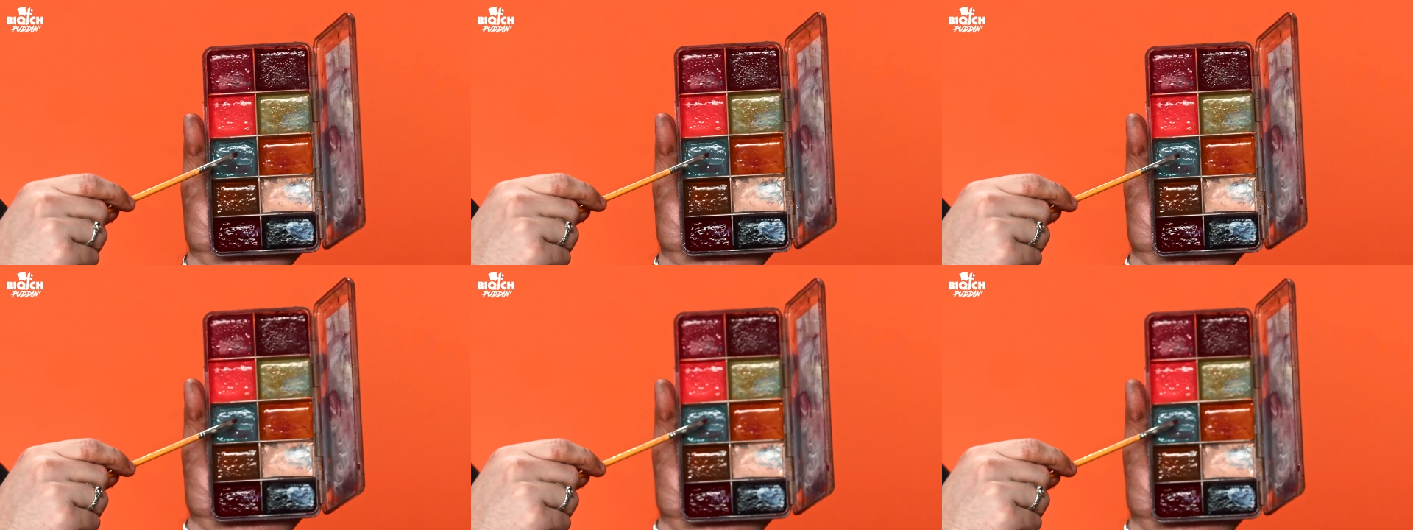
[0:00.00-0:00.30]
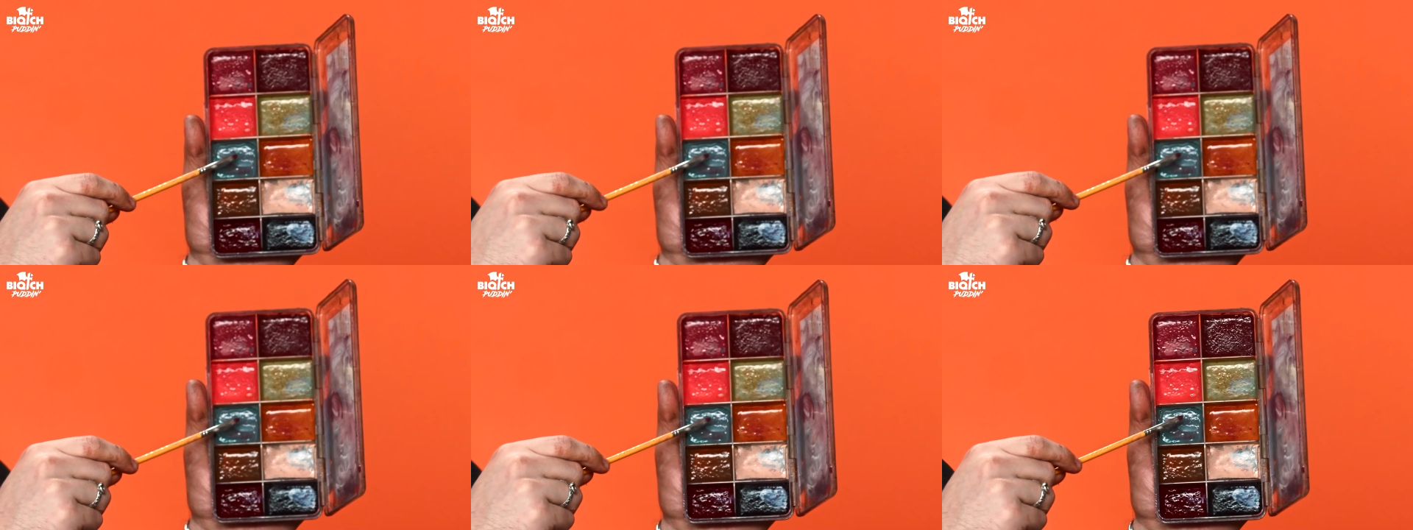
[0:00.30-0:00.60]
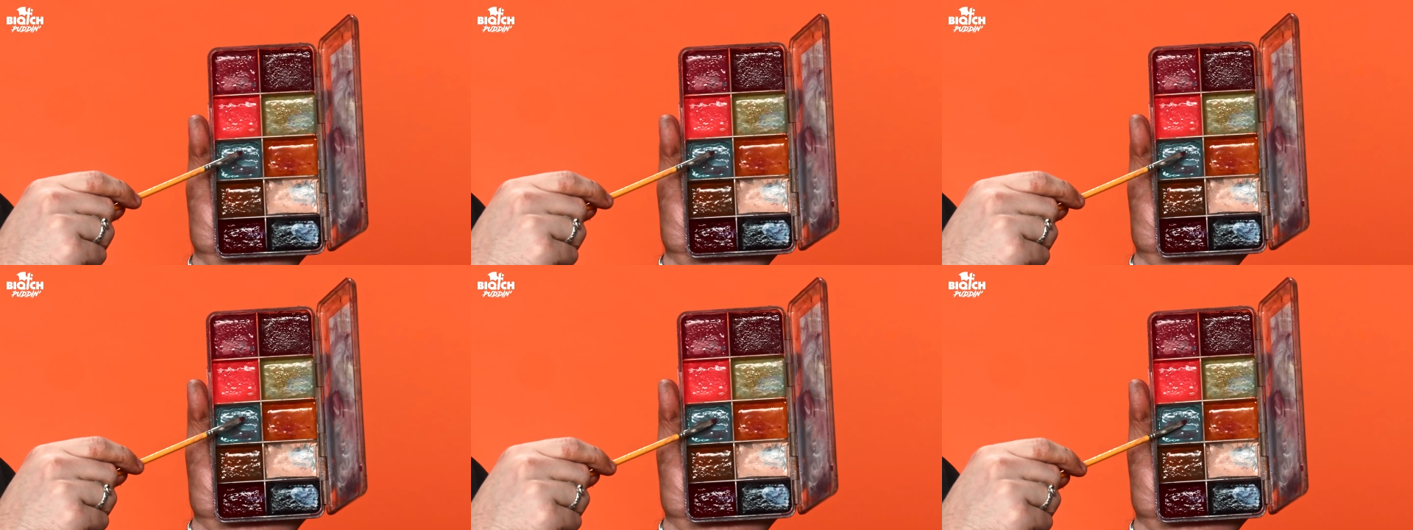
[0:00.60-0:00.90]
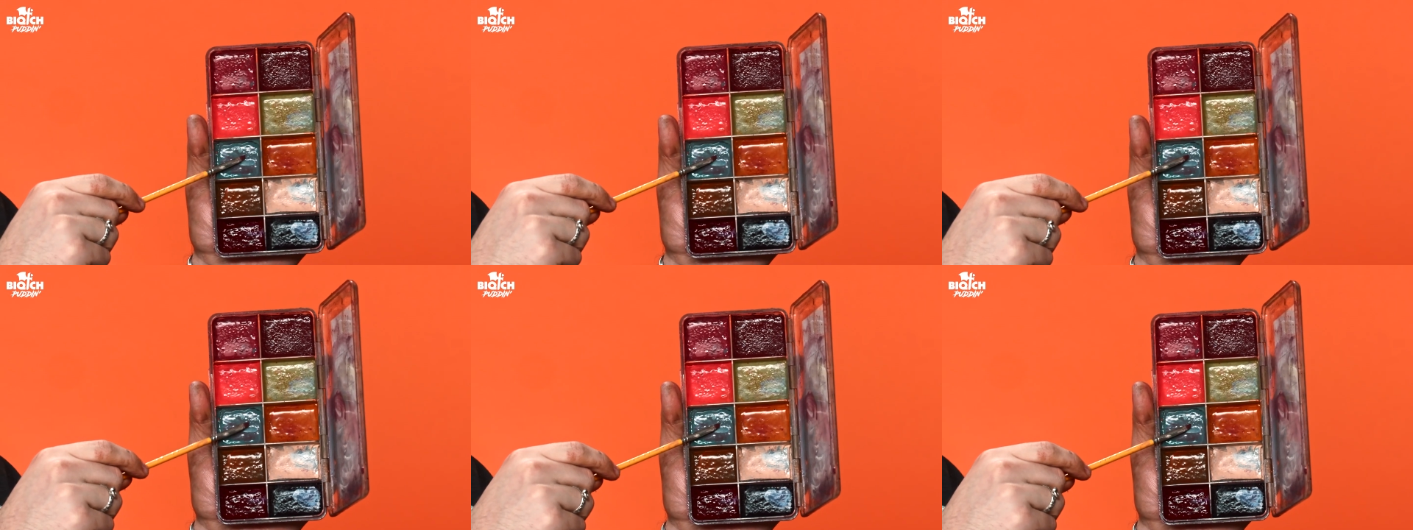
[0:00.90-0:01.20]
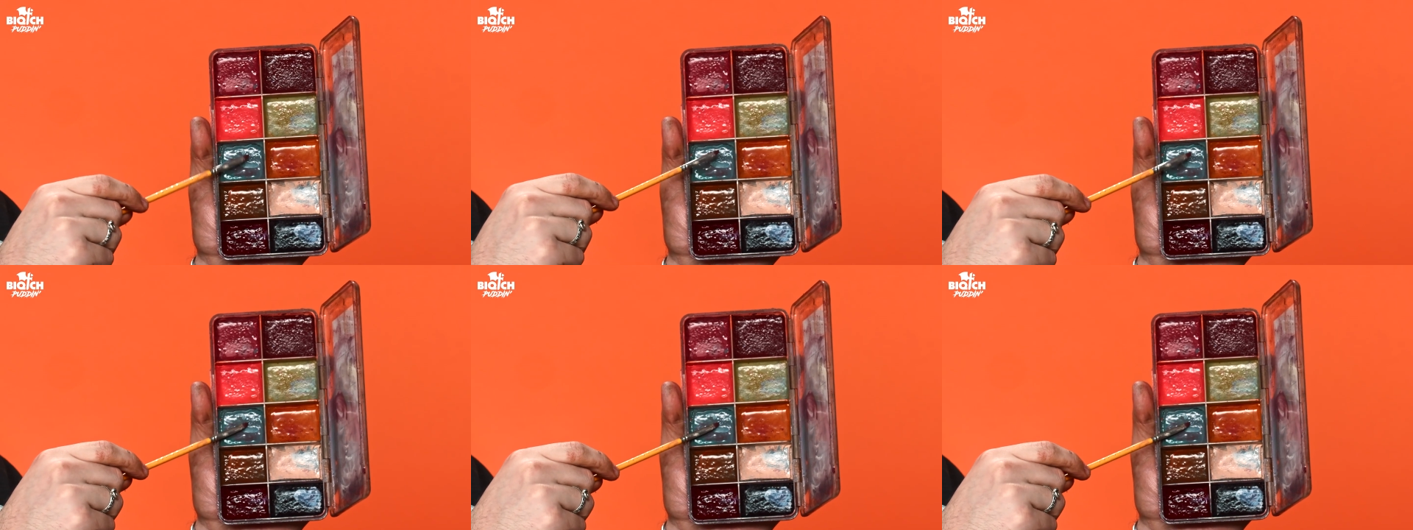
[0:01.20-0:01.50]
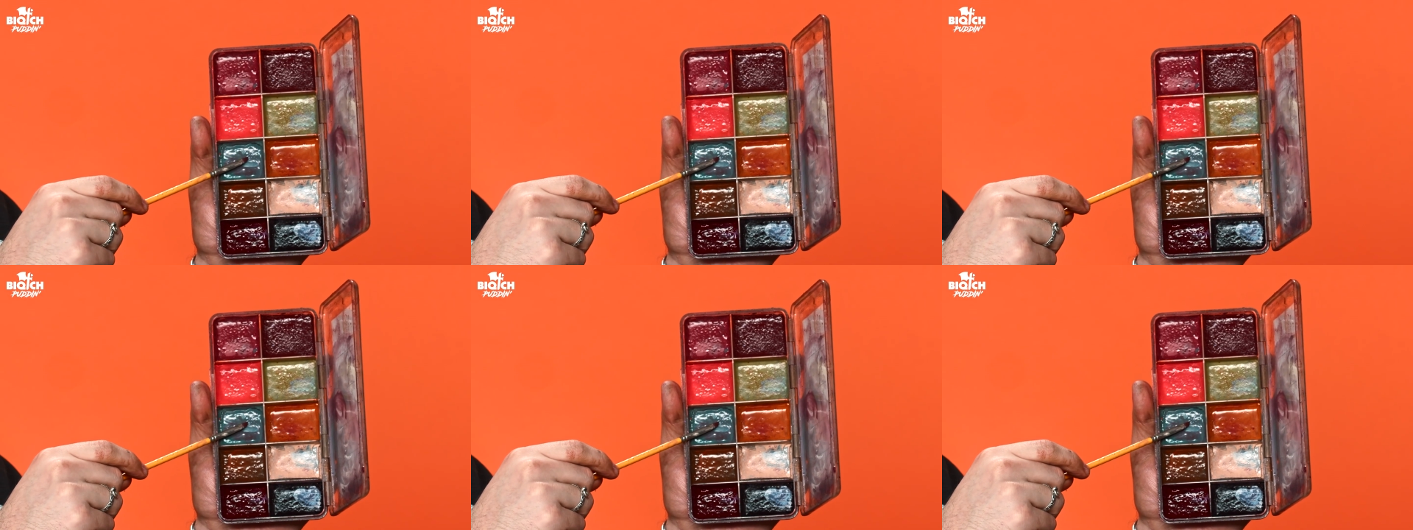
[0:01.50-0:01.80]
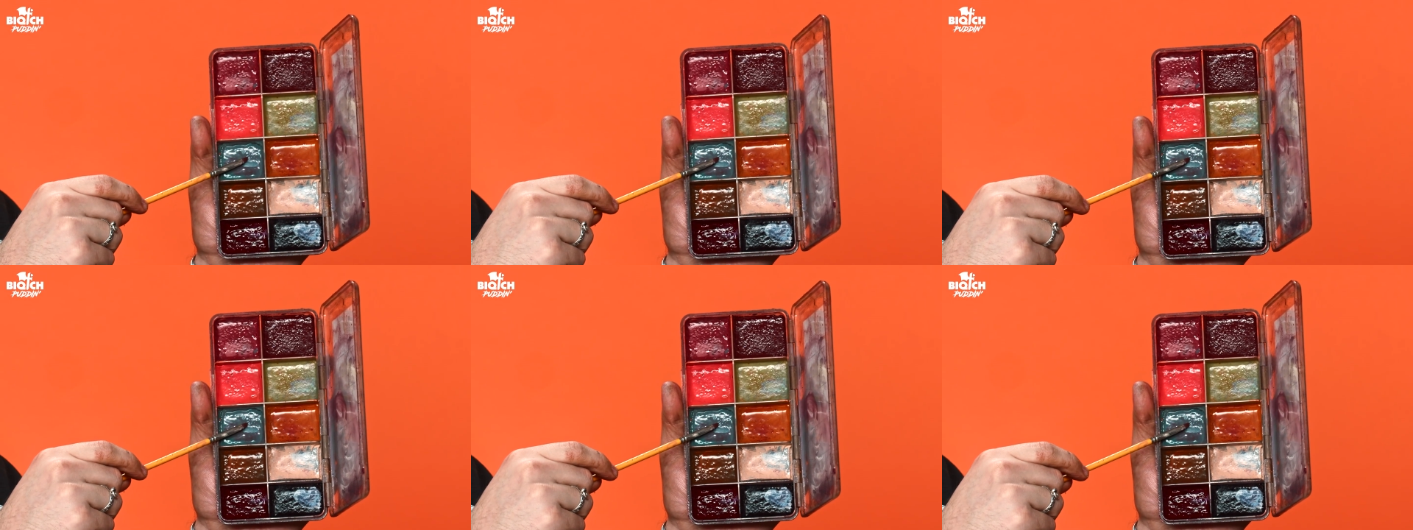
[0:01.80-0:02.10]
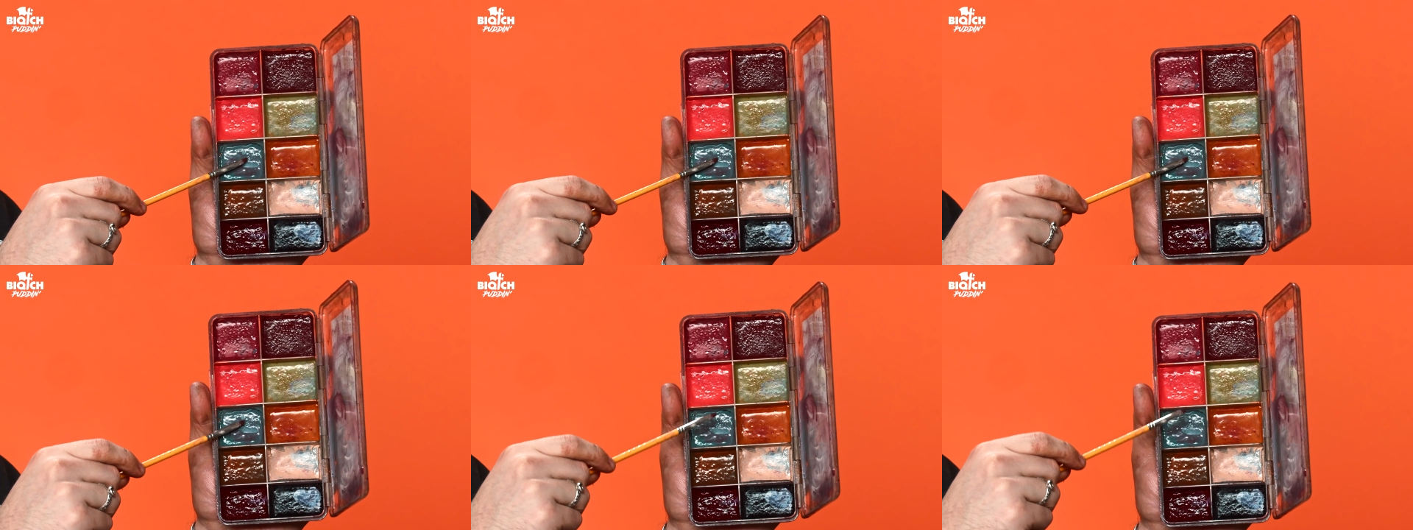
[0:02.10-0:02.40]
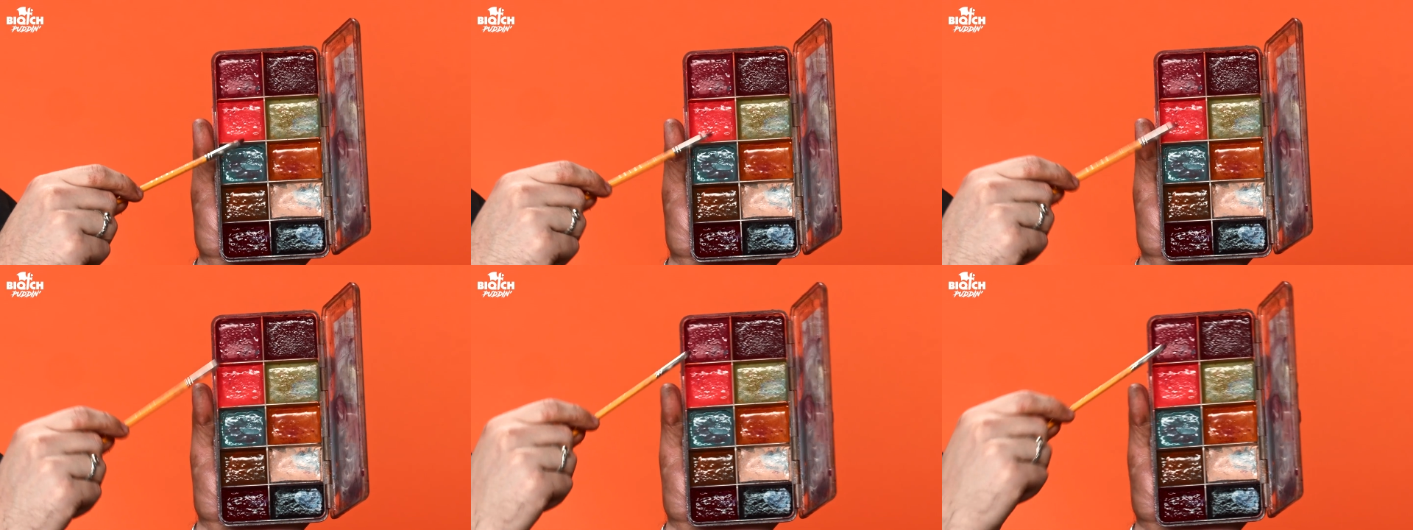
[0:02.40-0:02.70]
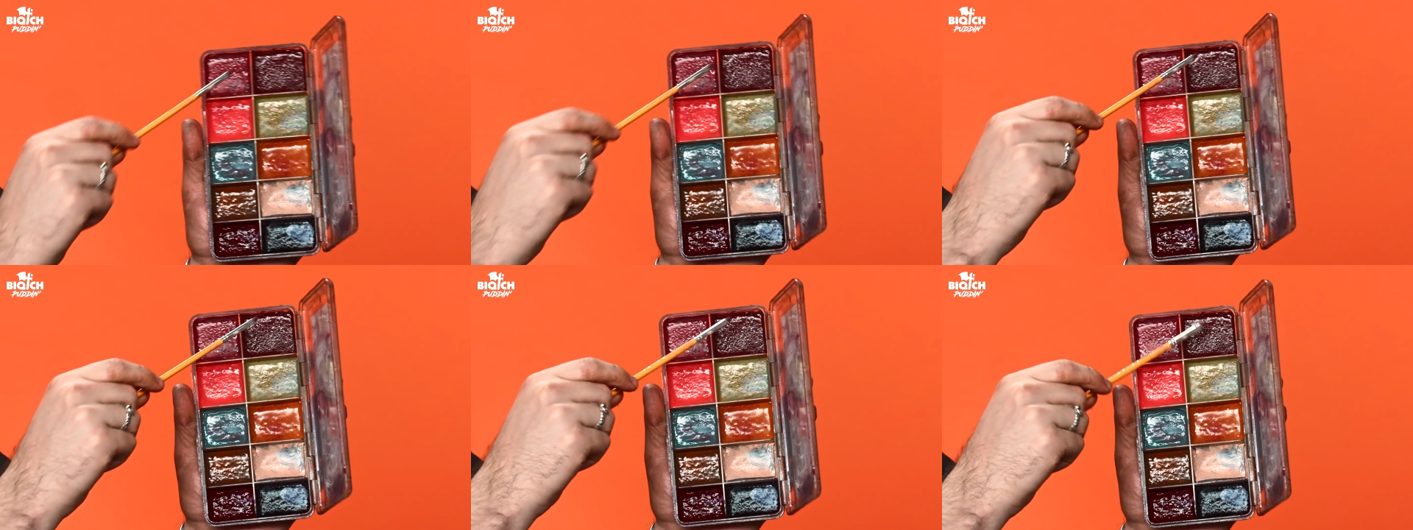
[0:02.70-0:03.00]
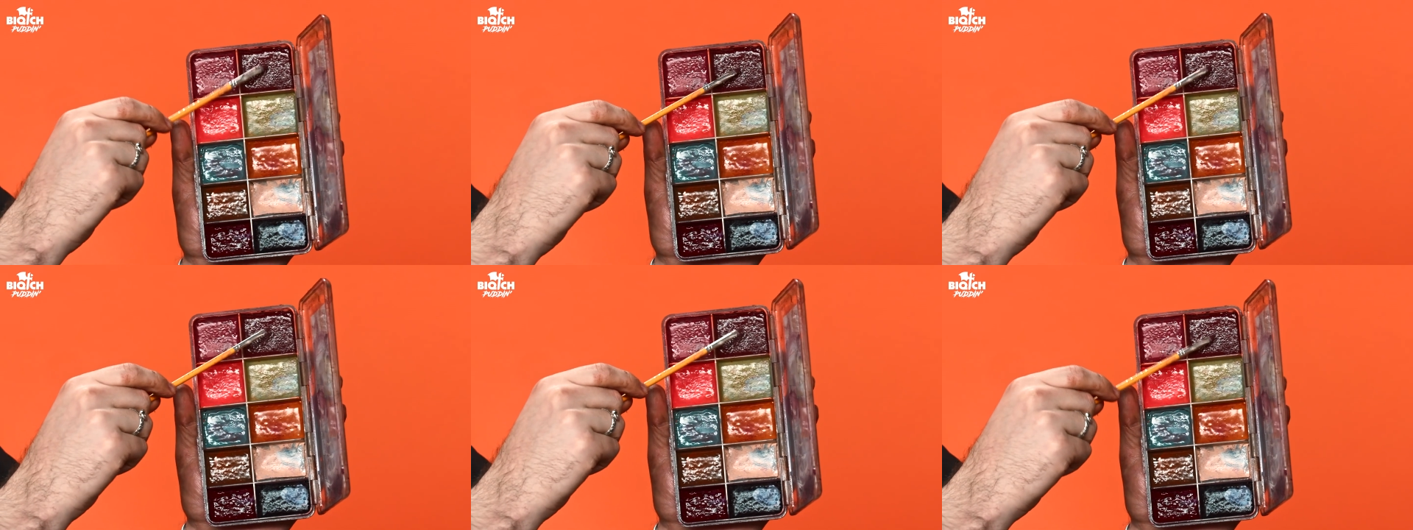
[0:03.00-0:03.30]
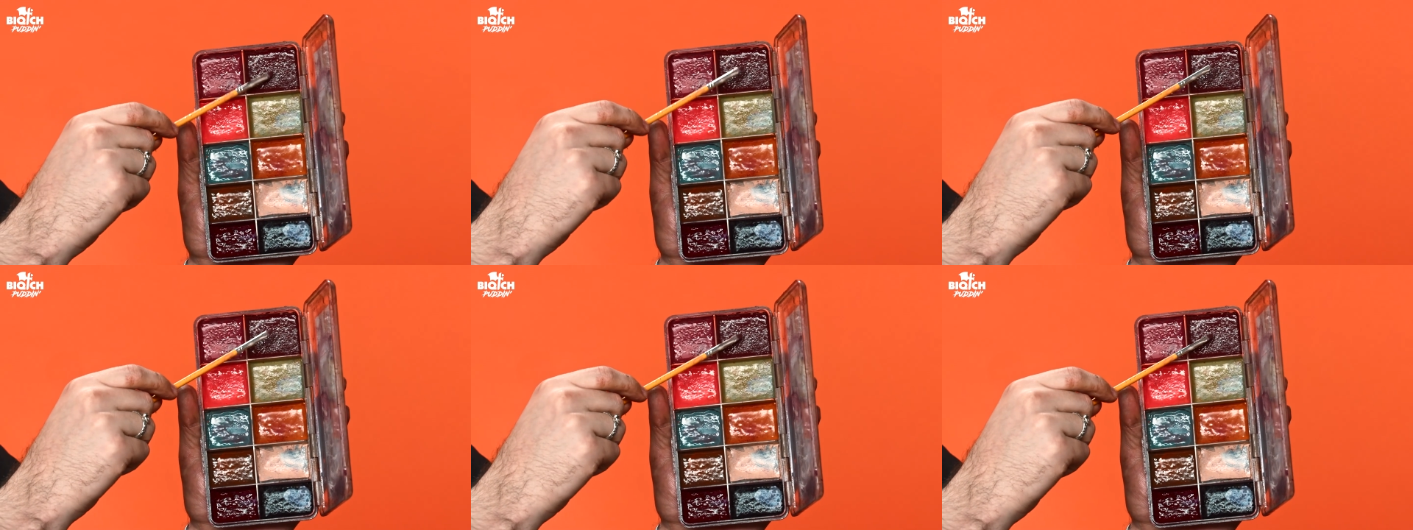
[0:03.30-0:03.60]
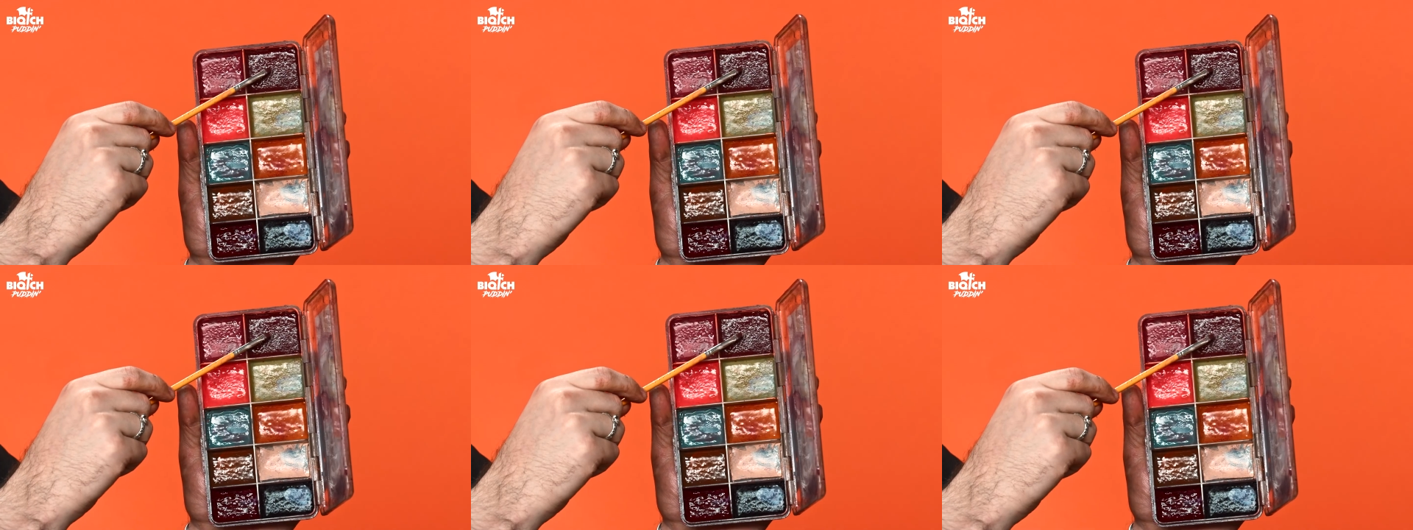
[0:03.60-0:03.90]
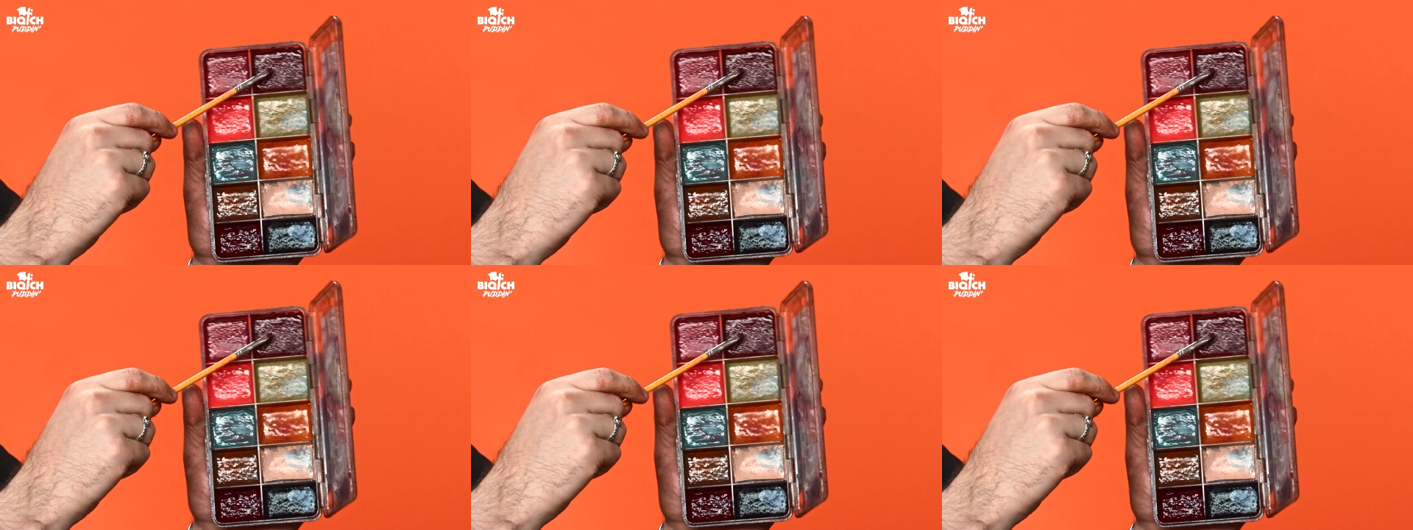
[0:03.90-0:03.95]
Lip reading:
No face is visible, so there are no lips to read.